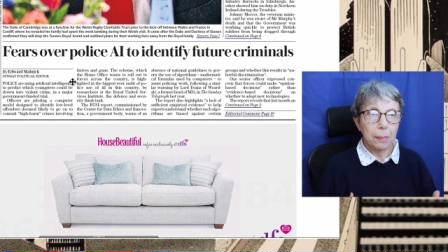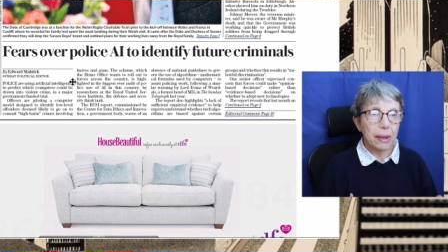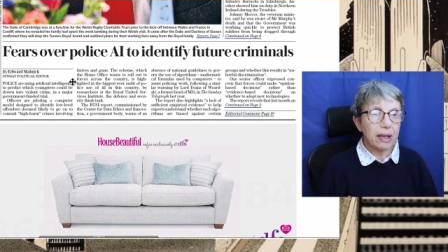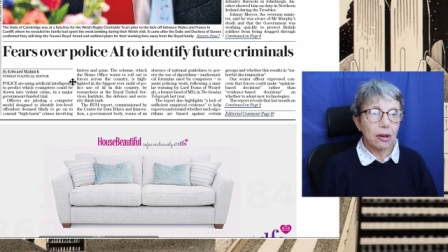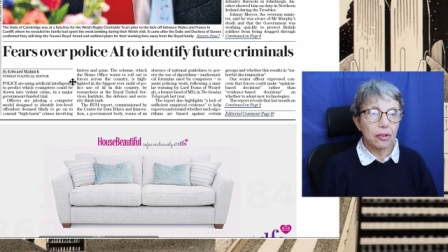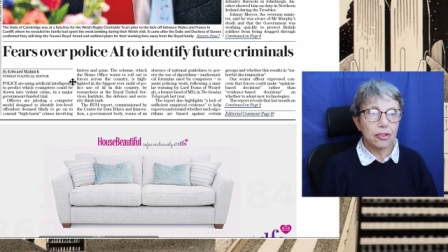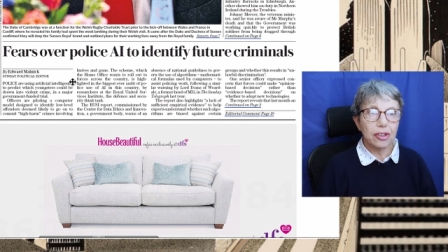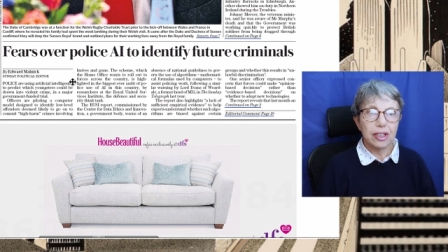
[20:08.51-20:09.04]

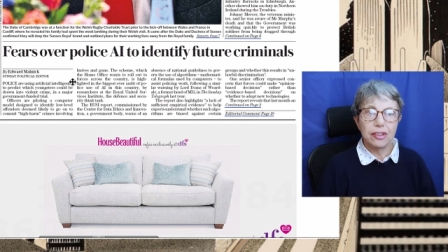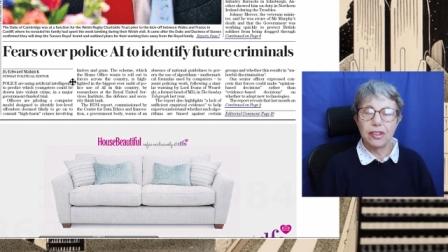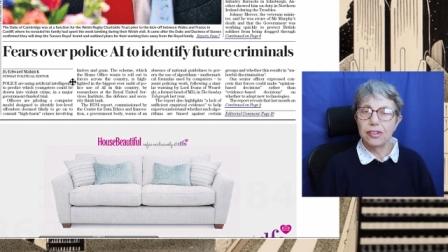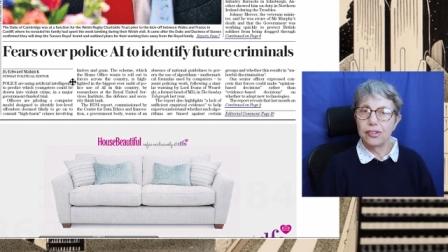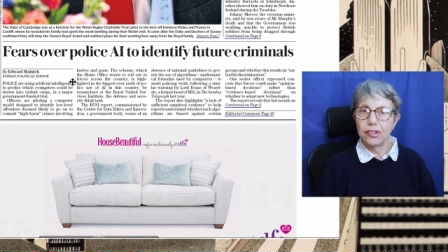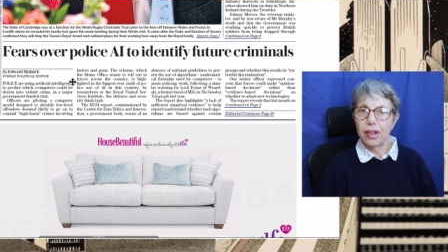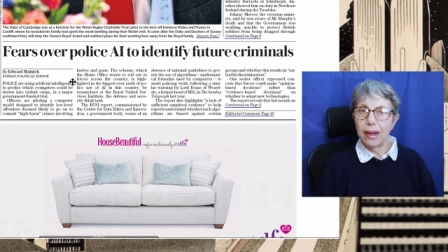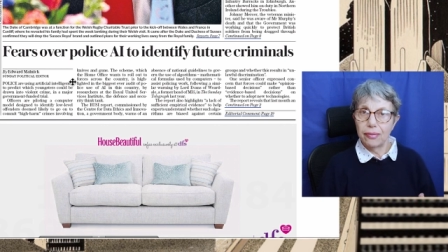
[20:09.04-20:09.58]
because he
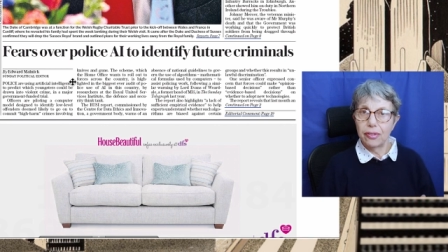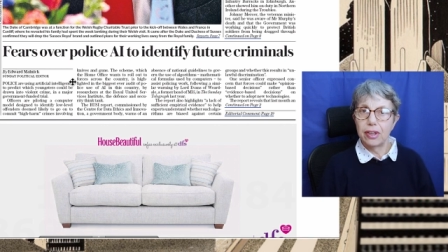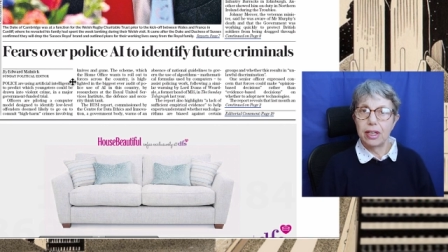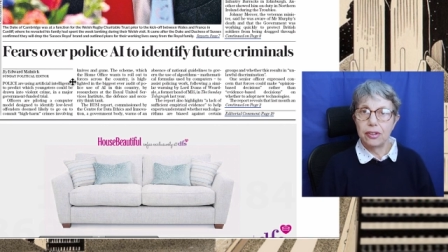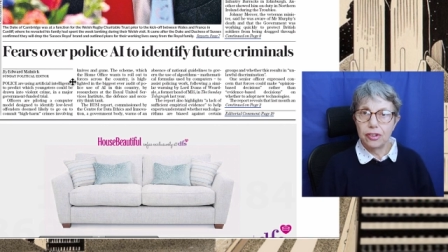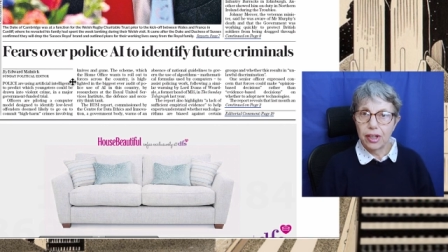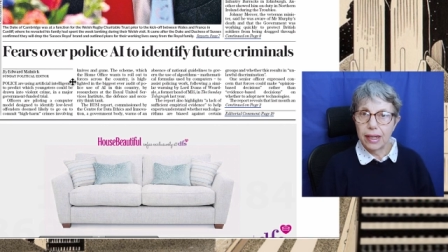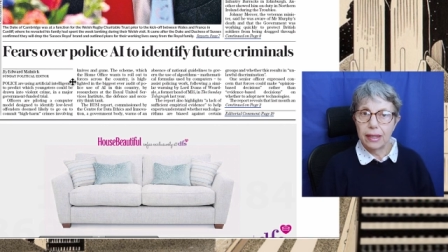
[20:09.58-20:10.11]
didn't have
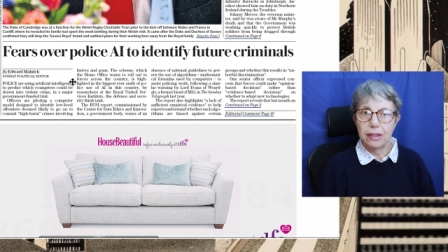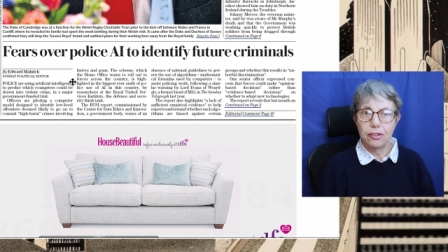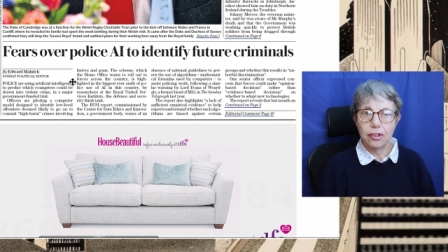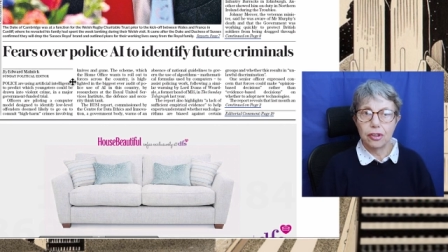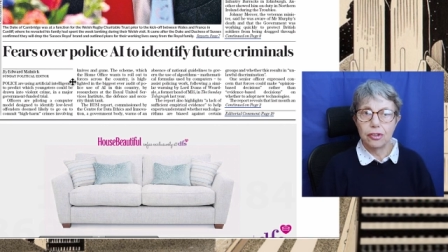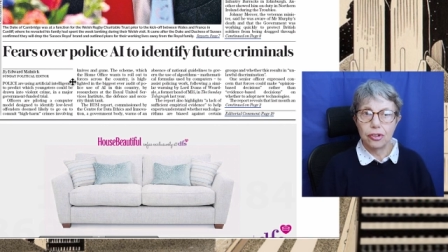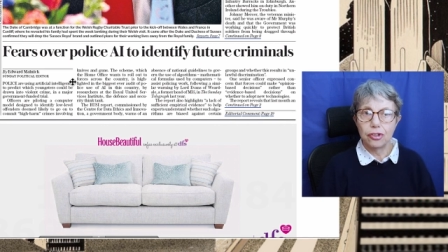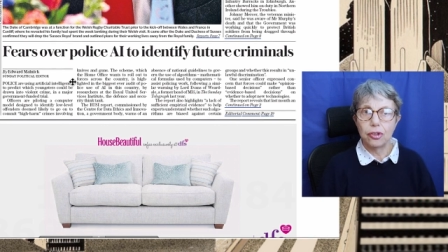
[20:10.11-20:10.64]
the
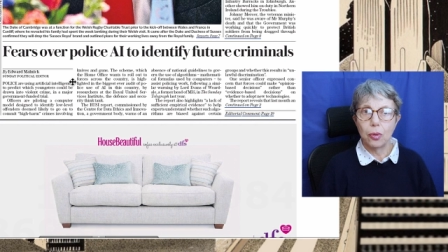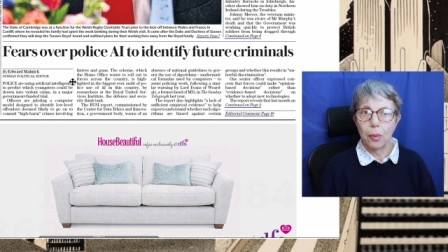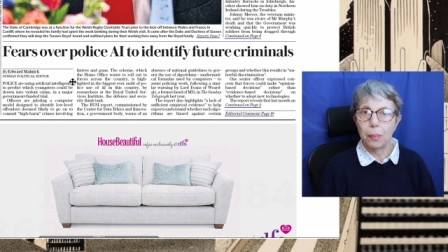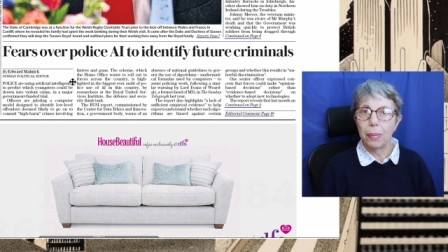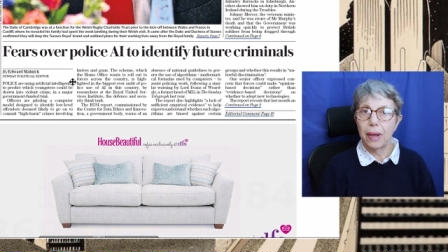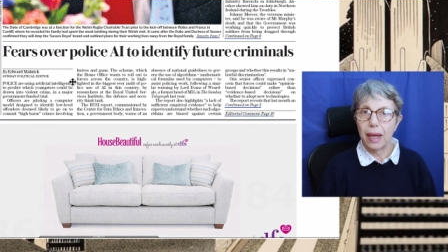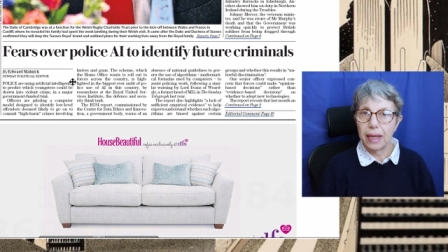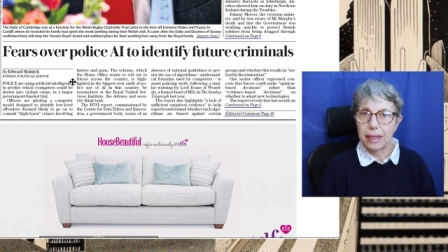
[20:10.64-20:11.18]
intelligence to
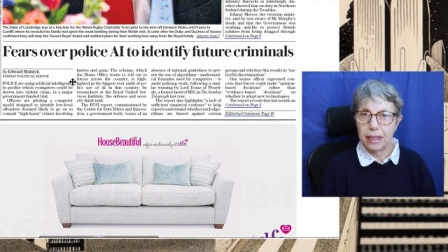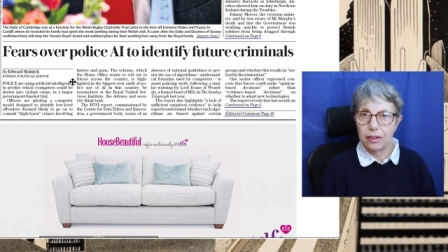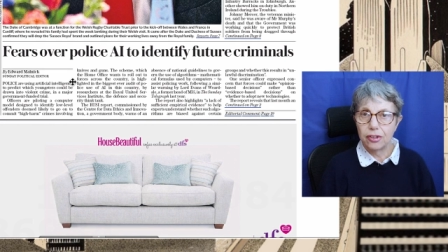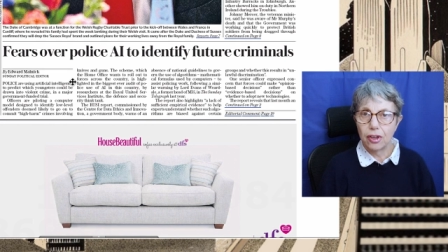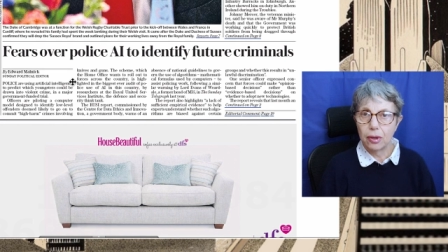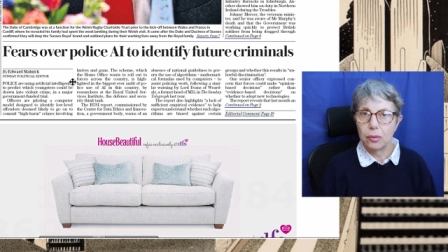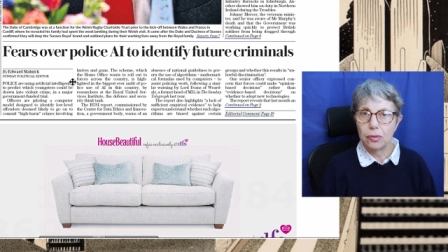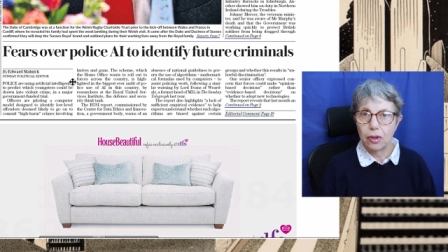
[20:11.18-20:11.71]
apply
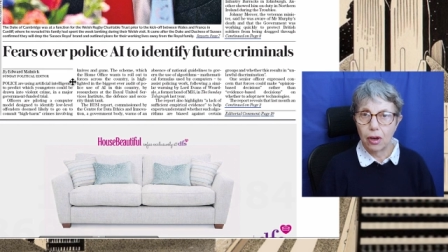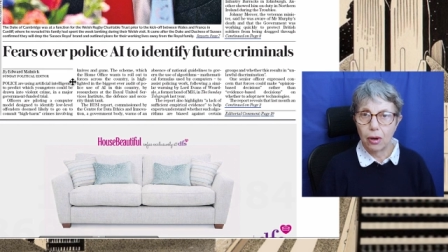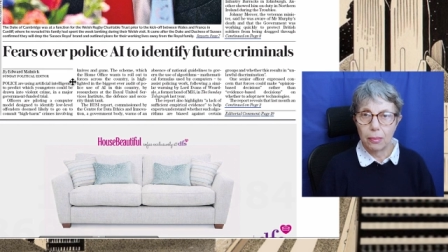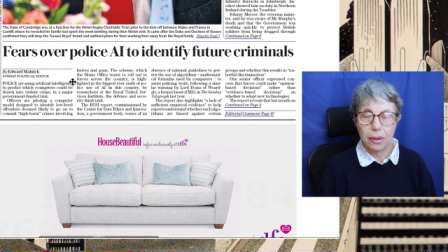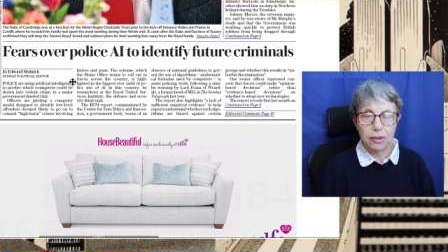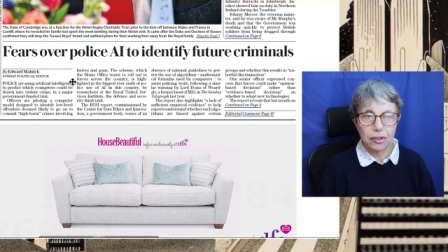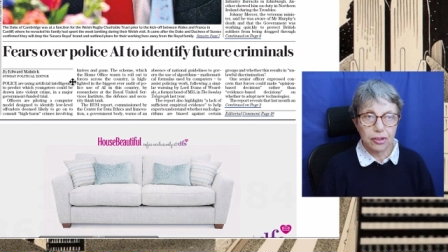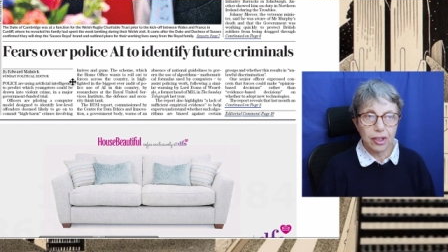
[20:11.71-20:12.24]
his own
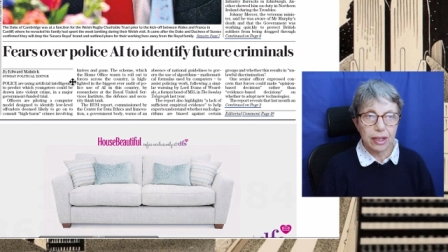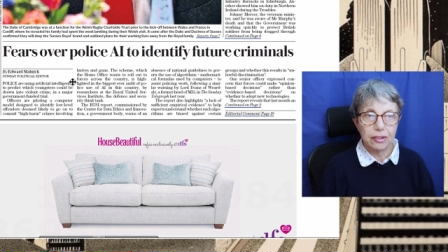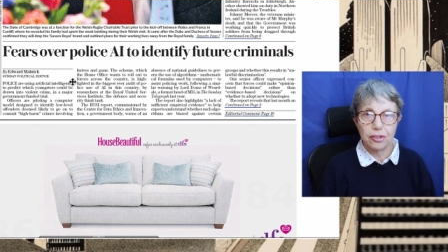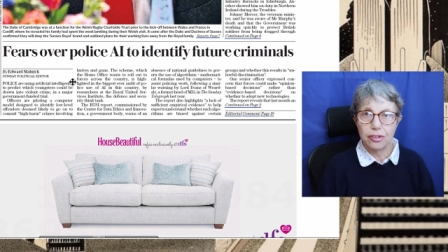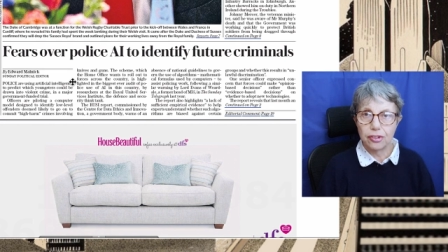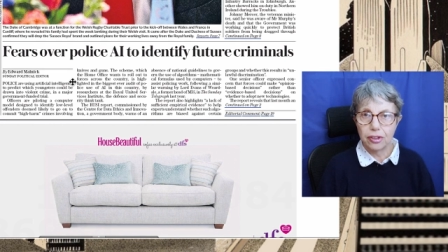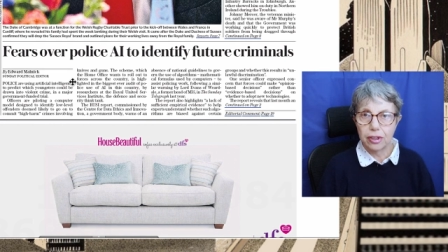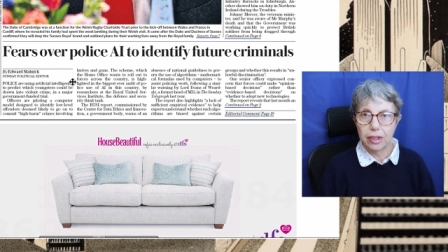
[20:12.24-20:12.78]
common
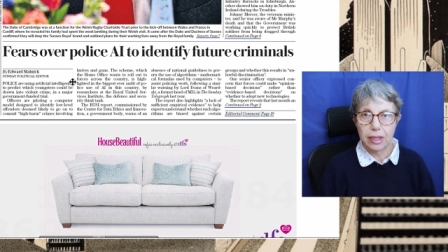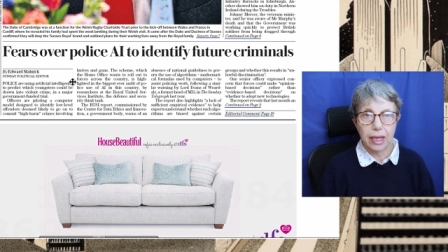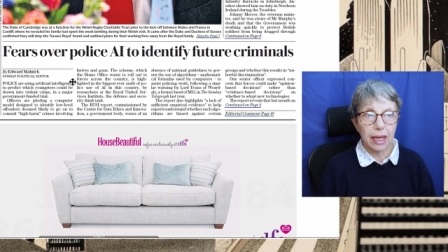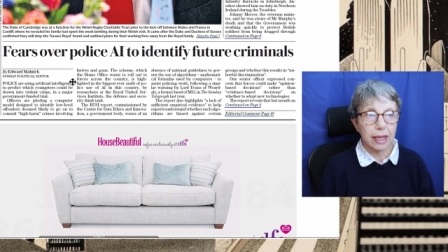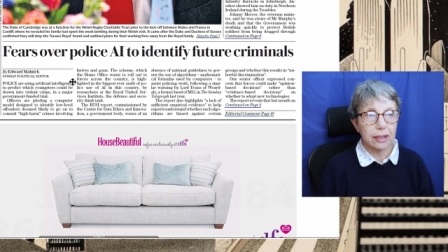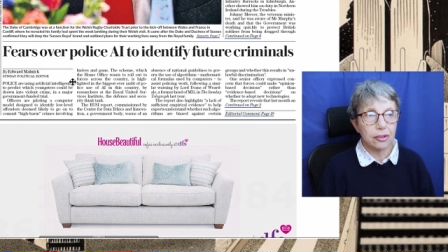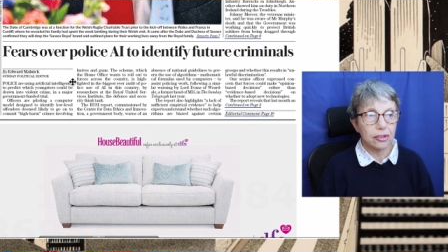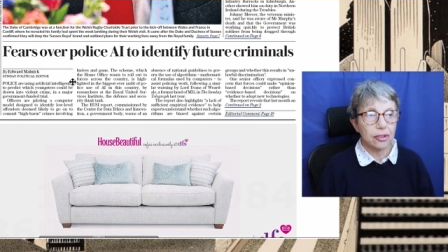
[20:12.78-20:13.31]
sense to the
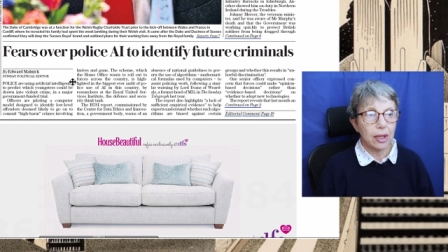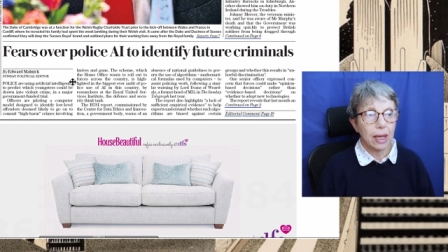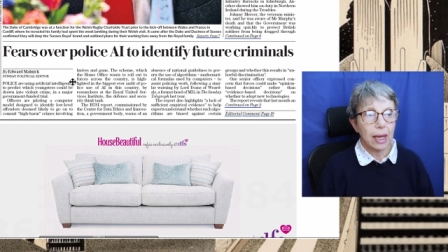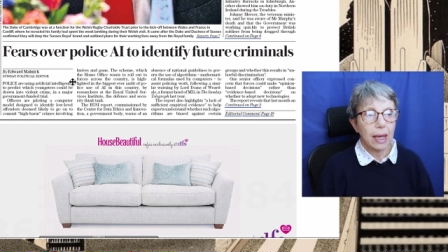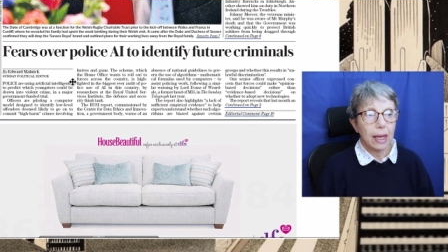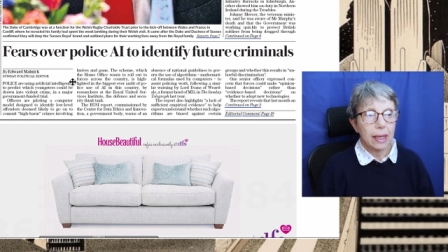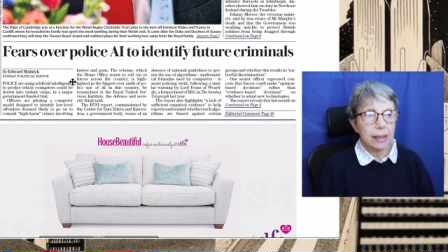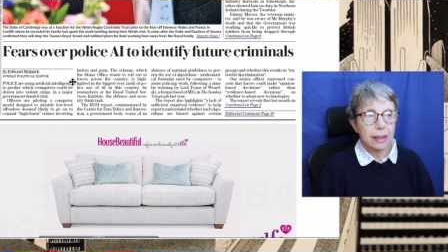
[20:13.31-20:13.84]
case.
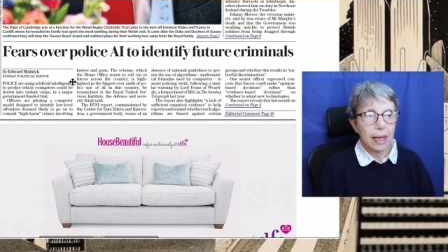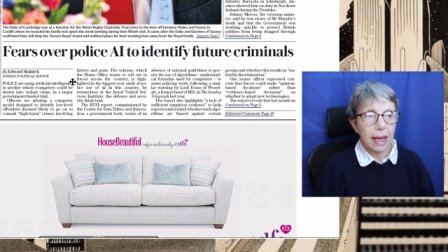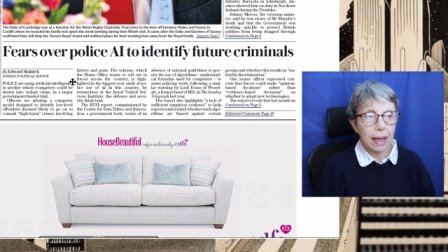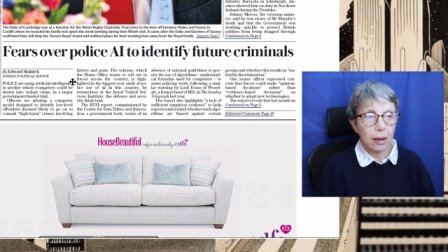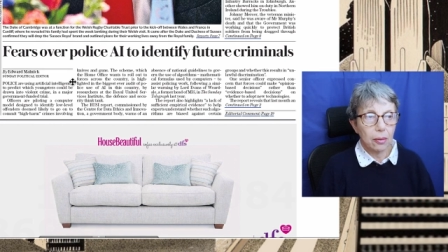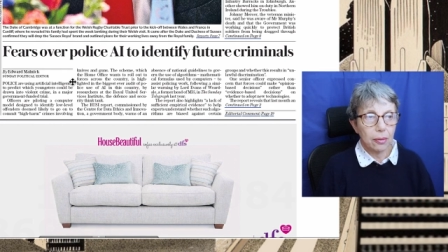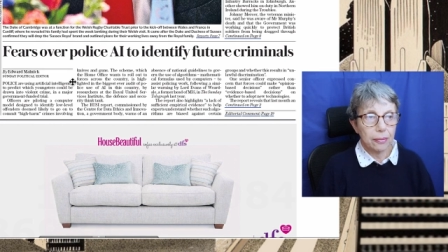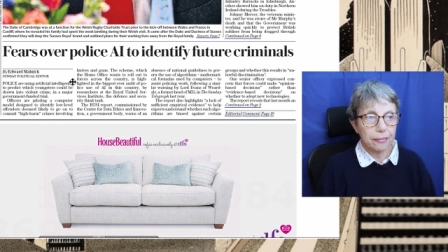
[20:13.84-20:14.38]

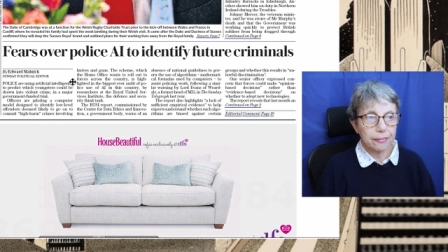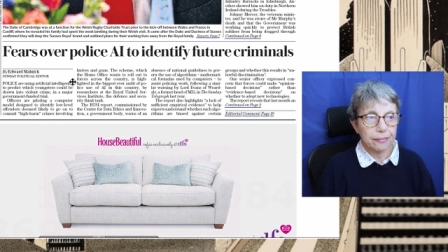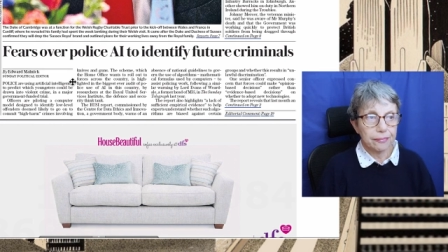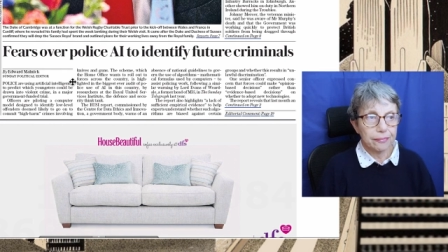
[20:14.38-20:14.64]
Now,